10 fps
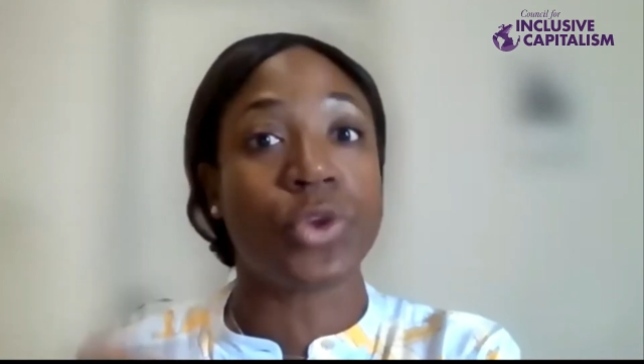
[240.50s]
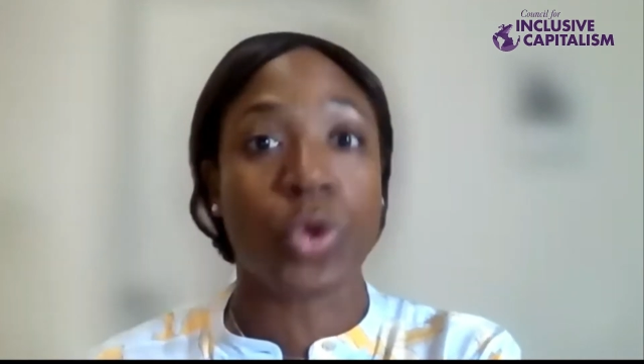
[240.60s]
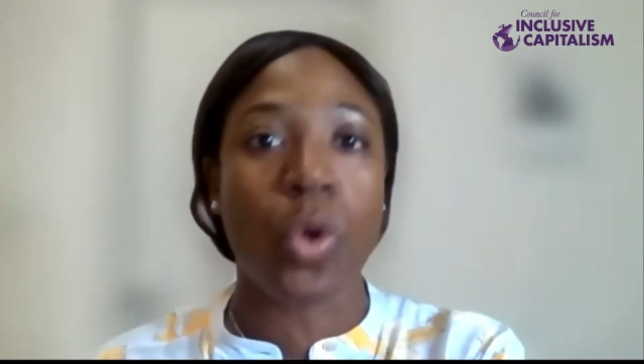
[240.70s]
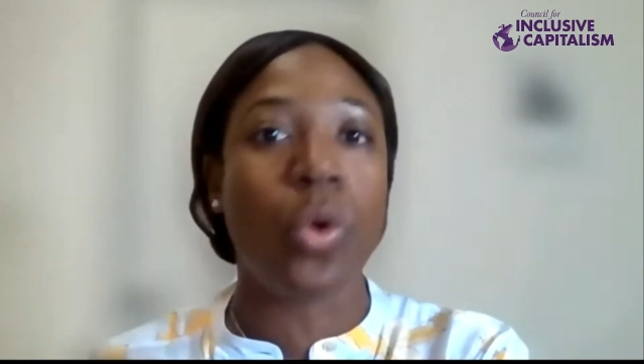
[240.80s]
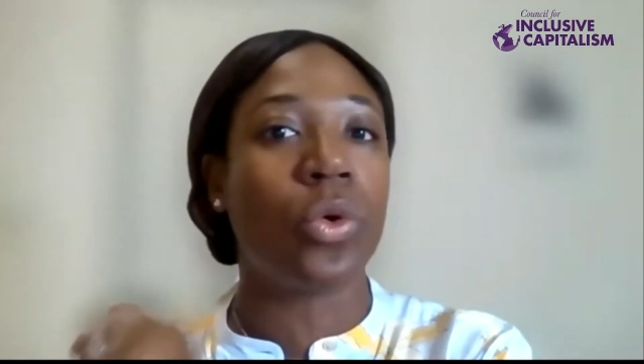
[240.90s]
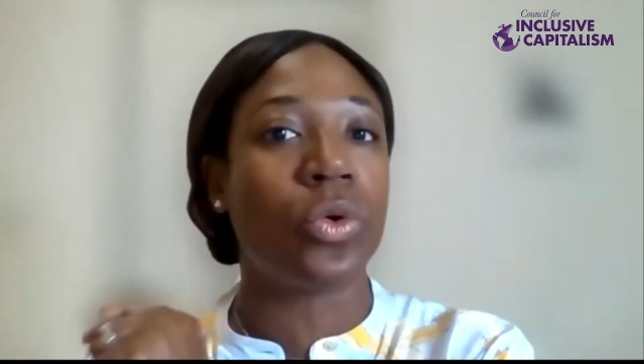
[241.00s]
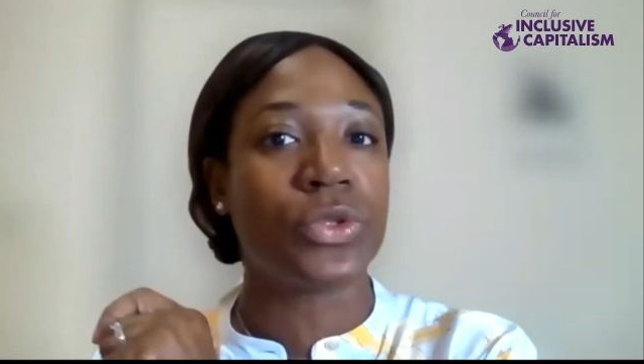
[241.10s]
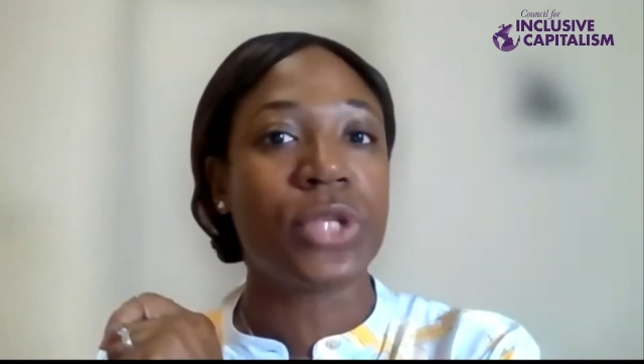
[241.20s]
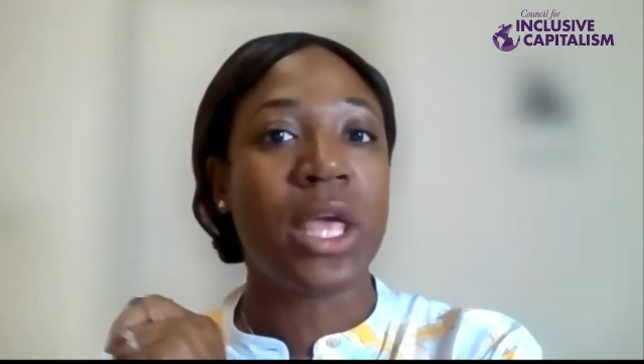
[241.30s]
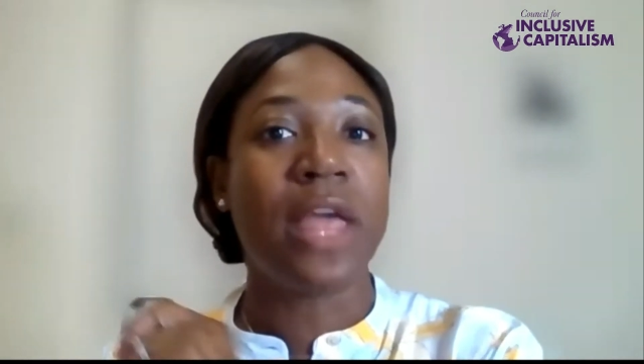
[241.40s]
or
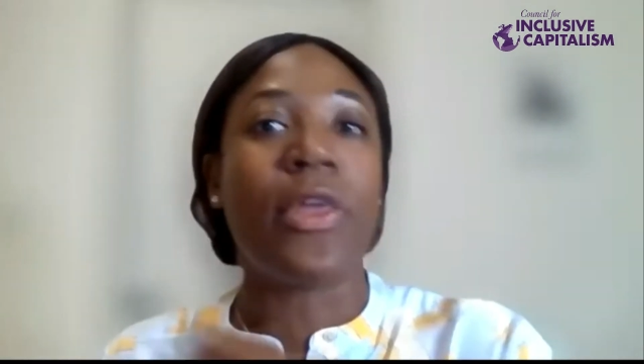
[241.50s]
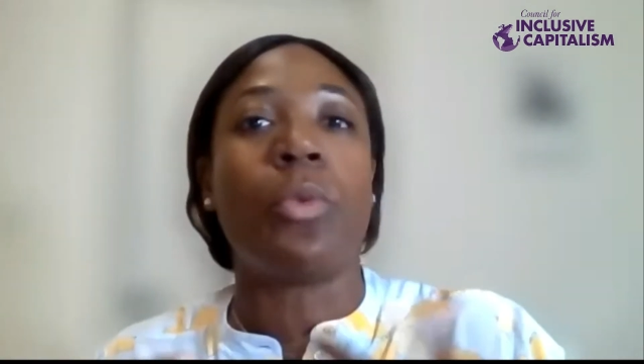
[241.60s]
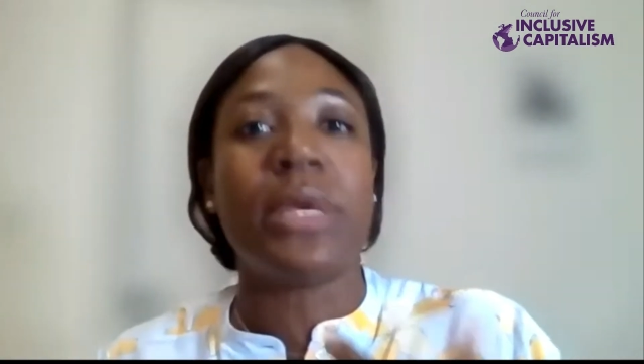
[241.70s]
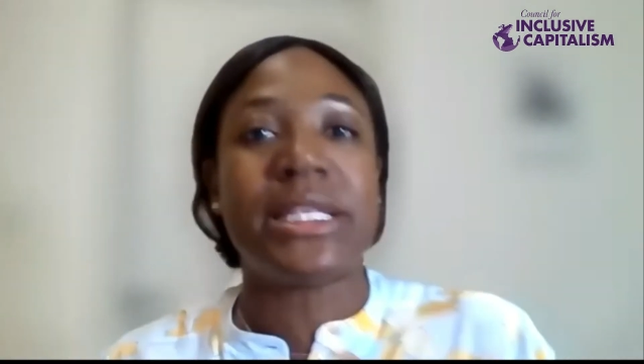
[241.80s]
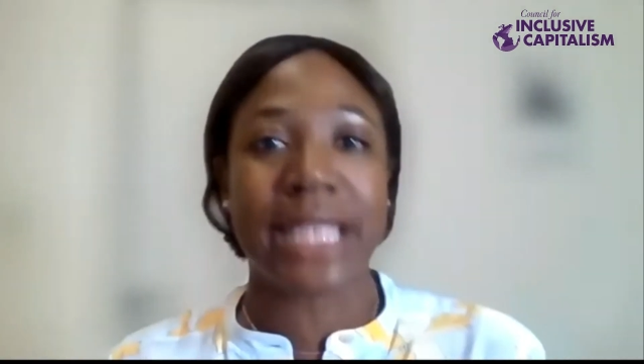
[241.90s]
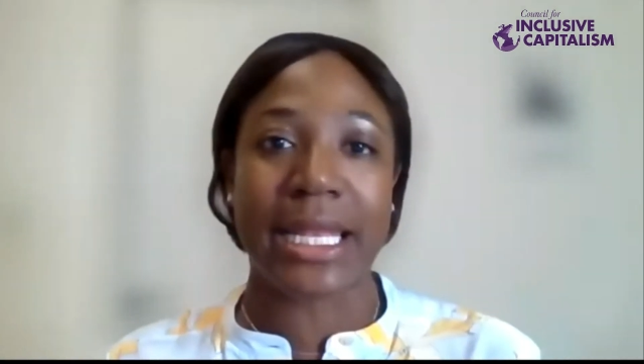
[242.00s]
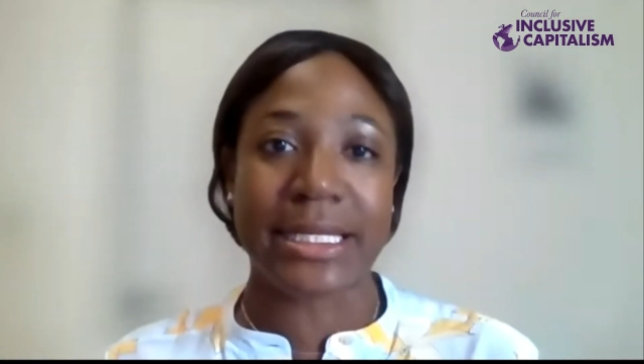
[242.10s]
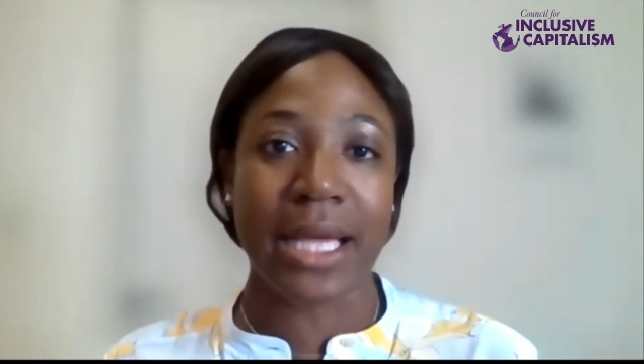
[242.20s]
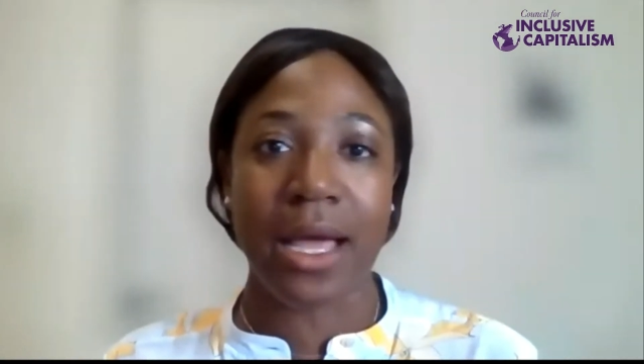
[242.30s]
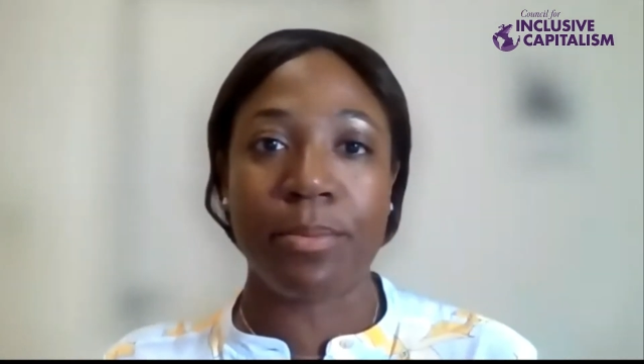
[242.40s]
goals that we set as
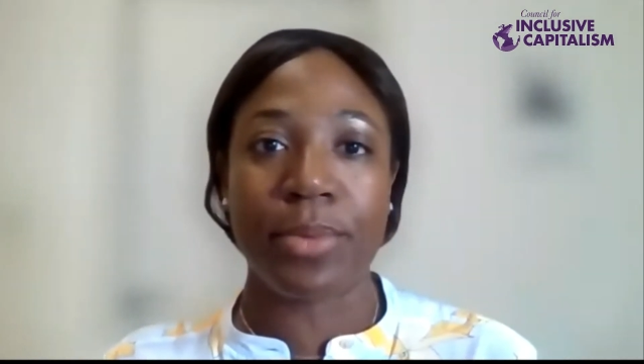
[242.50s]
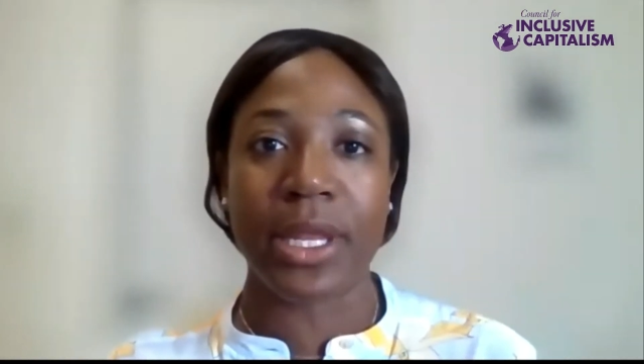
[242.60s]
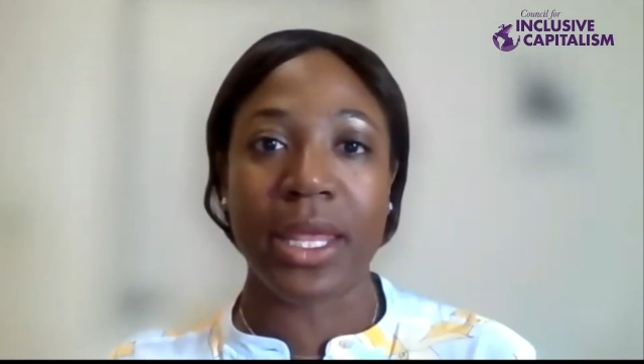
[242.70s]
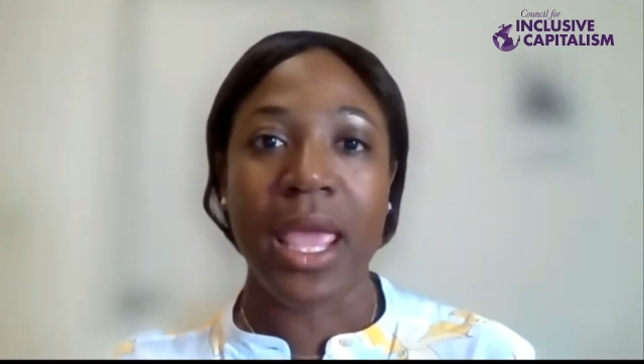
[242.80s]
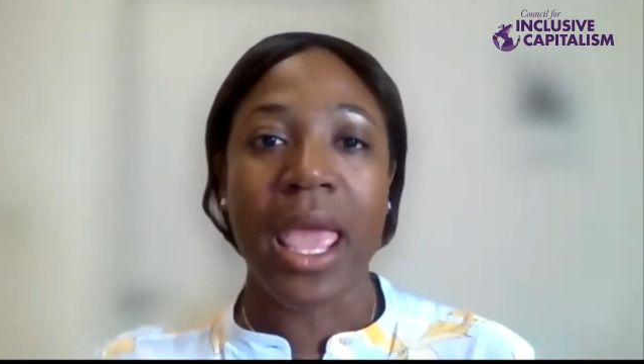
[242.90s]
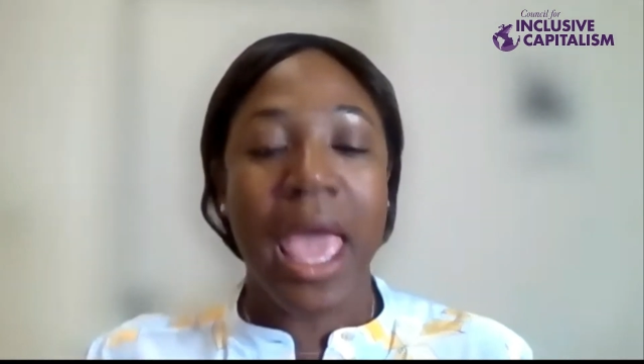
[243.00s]
a company?